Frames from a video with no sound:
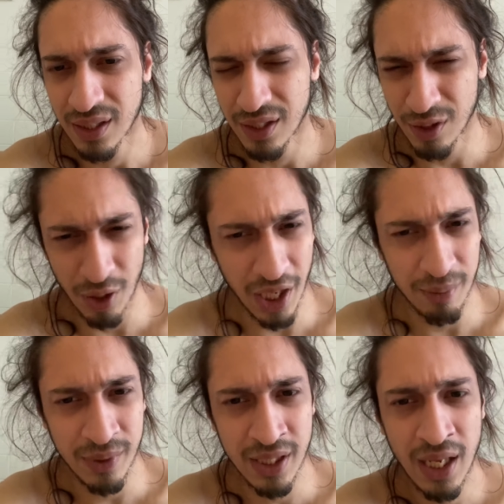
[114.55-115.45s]
you know what i
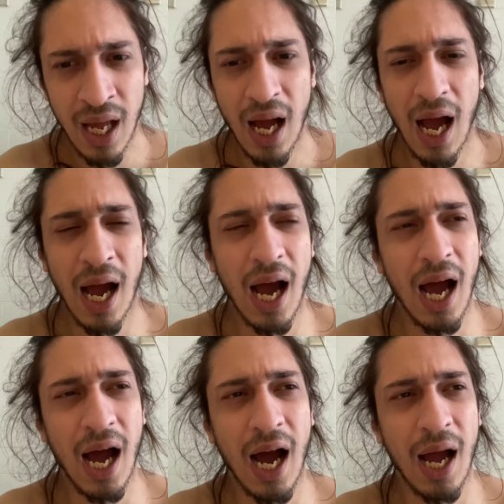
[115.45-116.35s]
mean
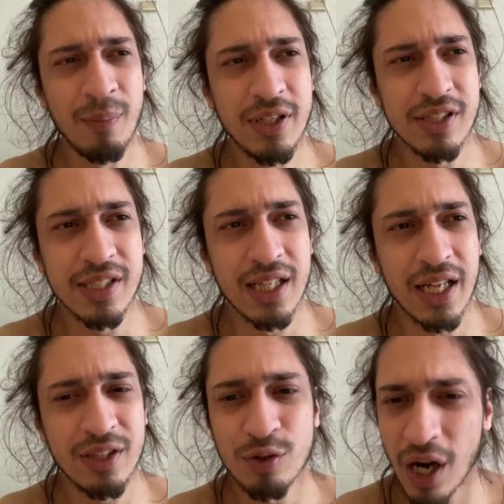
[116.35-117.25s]
I, I mean to say
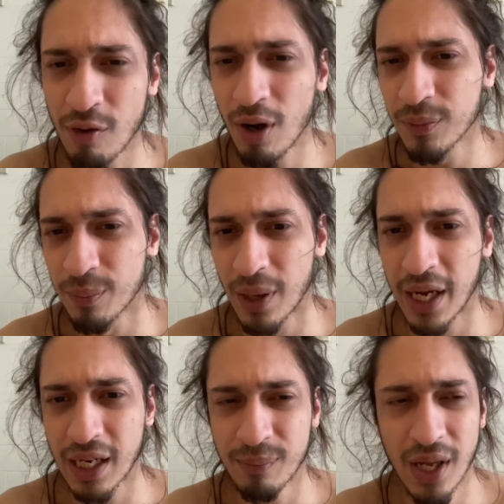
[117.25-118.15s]
like, dude, I robbed the
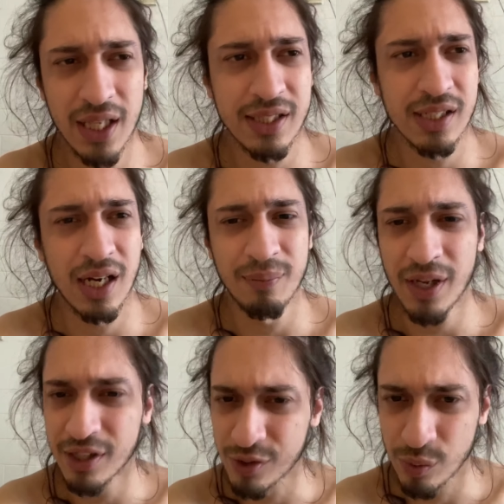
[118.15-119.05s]
bank. I'm not, uh, I'm
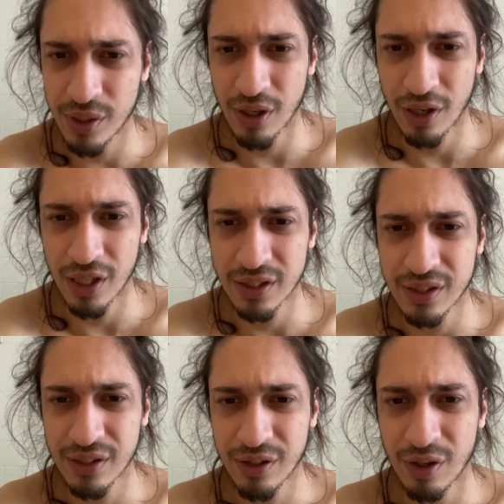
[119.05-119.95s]
not your
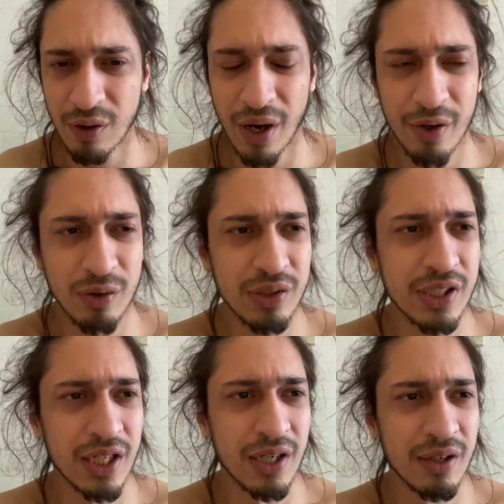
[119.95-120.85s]
sweetheart. You know, I
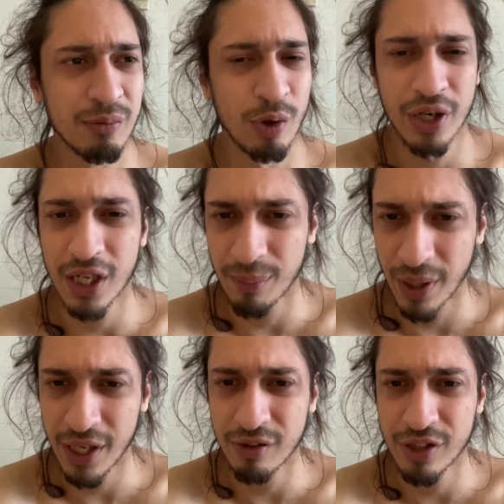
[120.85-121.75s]
don't uh, work in a
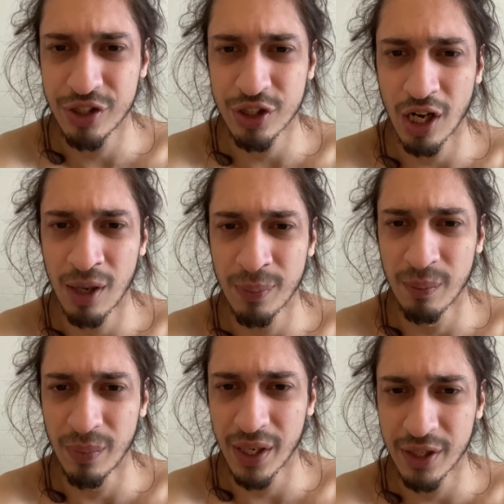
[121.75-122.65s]
bakery shop
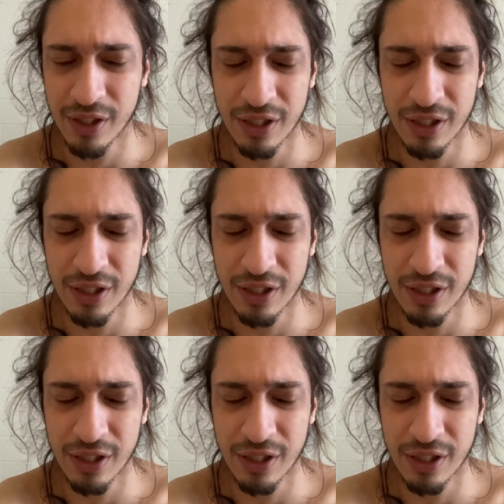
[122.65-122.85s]
and bake